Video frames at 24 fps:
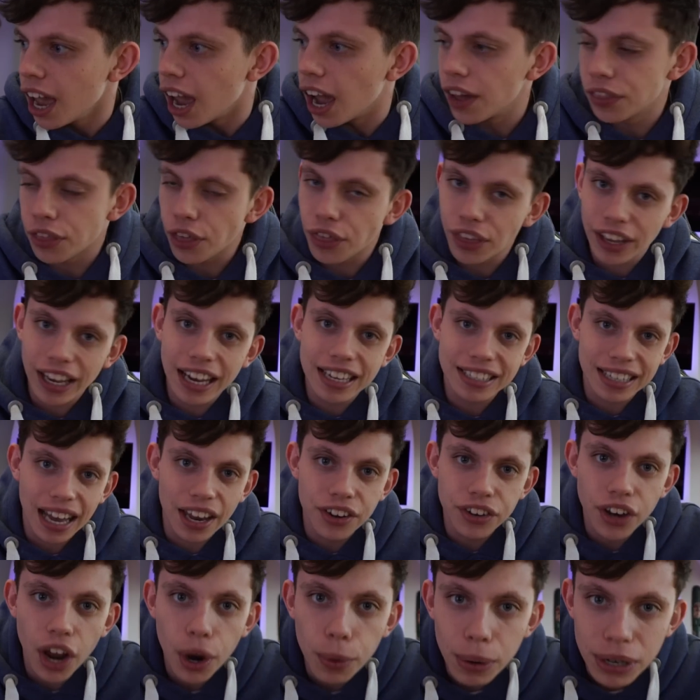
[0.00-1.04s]
And the thing is,
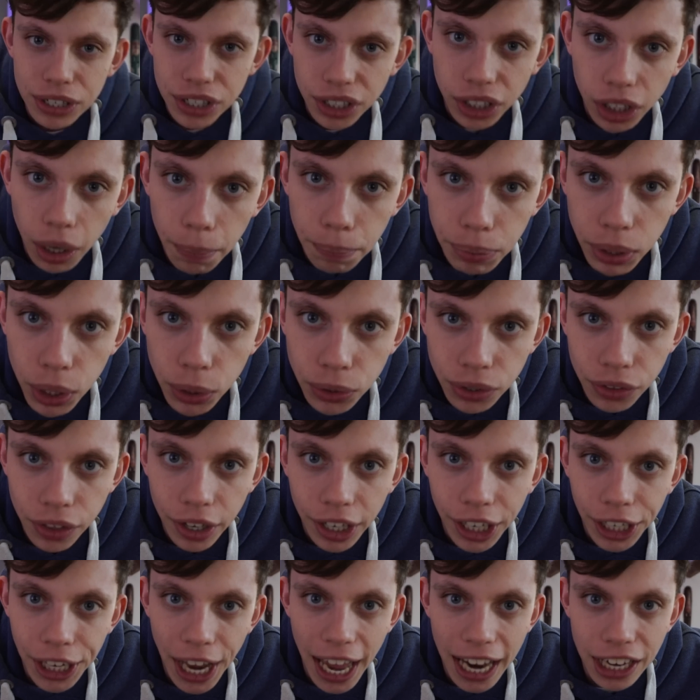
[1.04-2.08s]
I know it's a computer
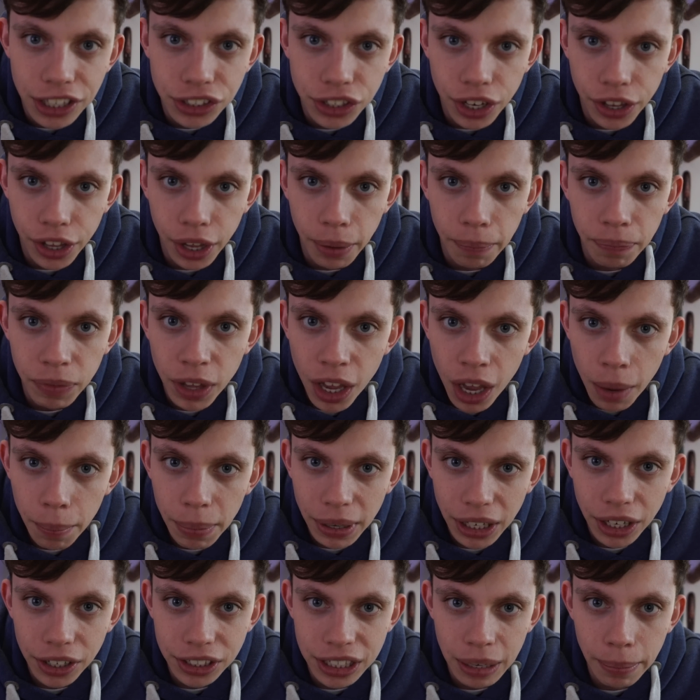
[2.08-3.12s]
that connects to them
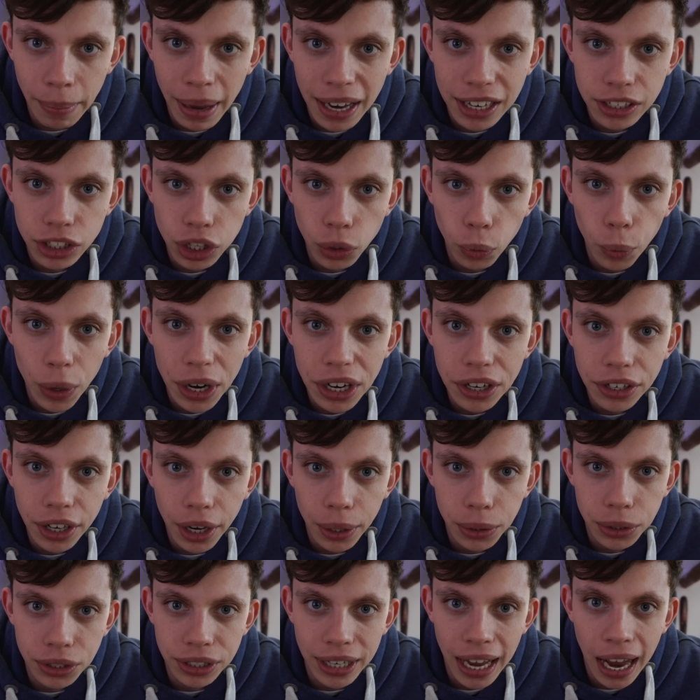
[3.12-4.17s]
because it makes the
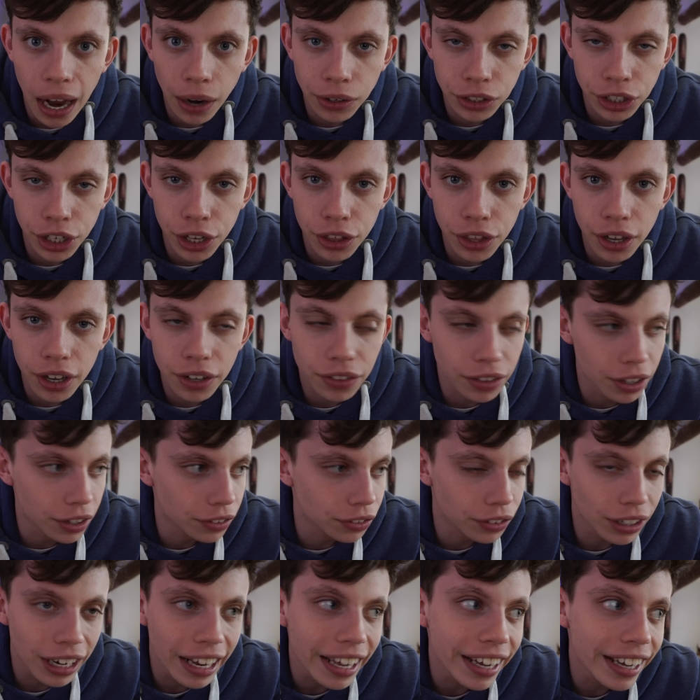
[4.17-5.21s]
window sound, you know, the
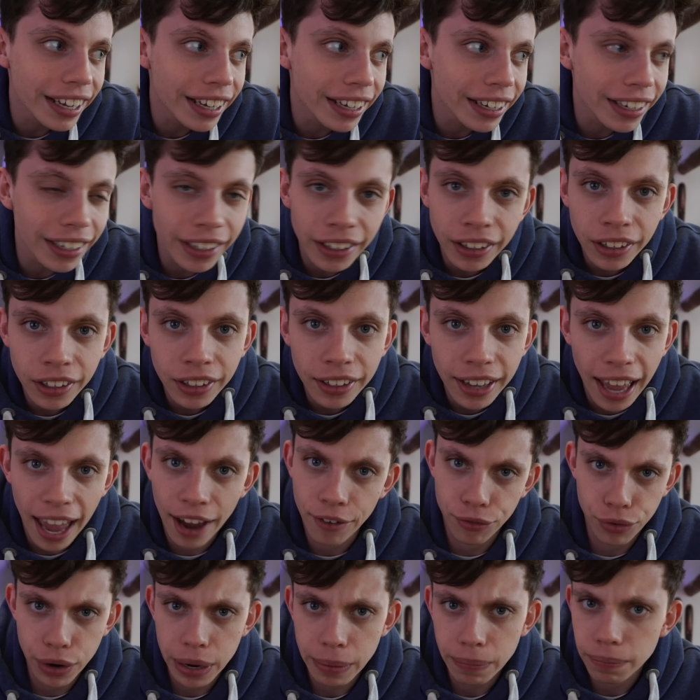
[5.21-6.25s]
dling
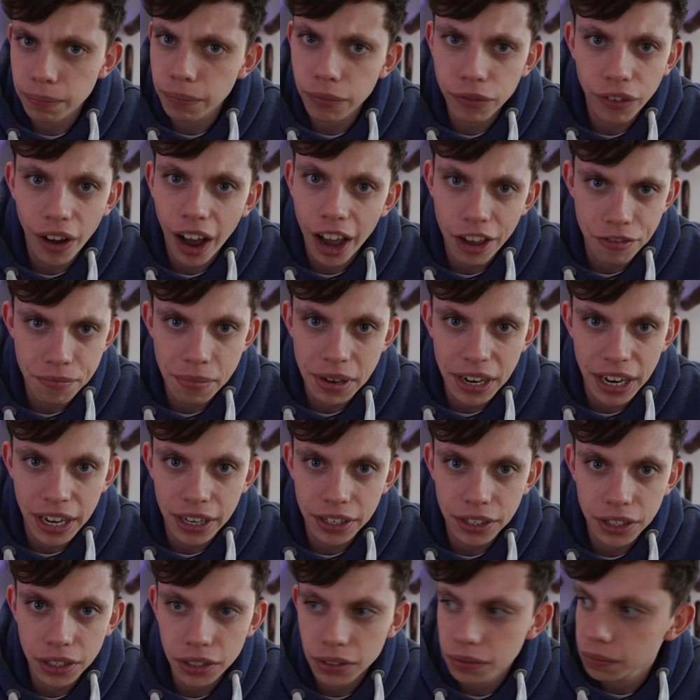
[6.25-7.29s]
every 5
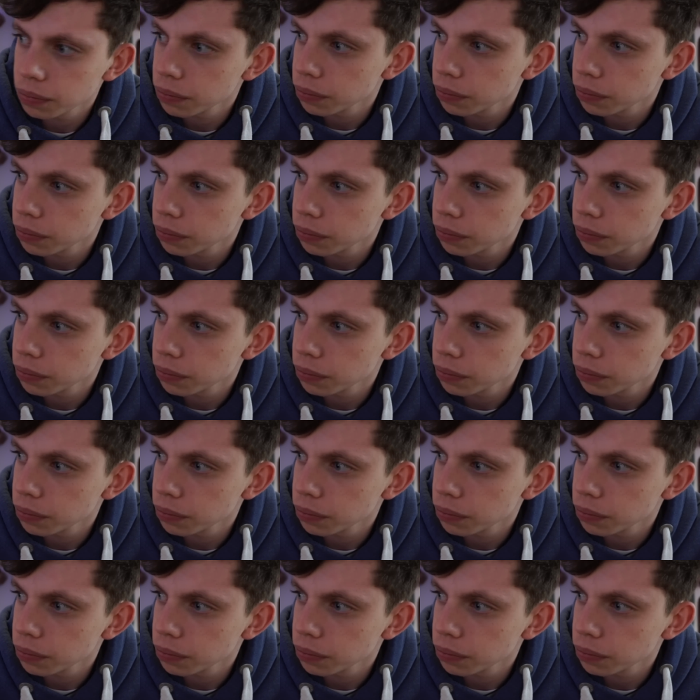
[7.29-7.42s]
minutes